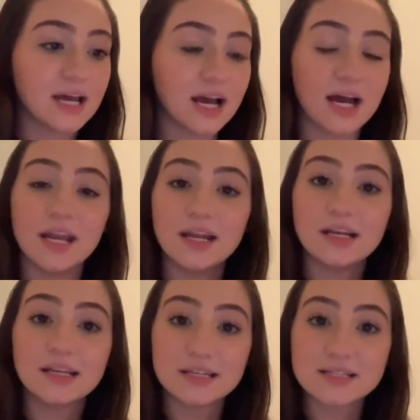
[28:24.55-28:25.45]
And
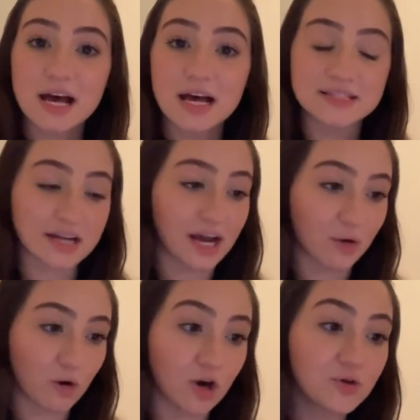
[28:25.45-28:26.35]
he says, and I
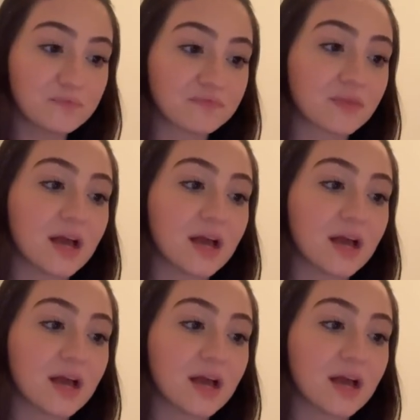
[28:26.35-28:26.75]
quote,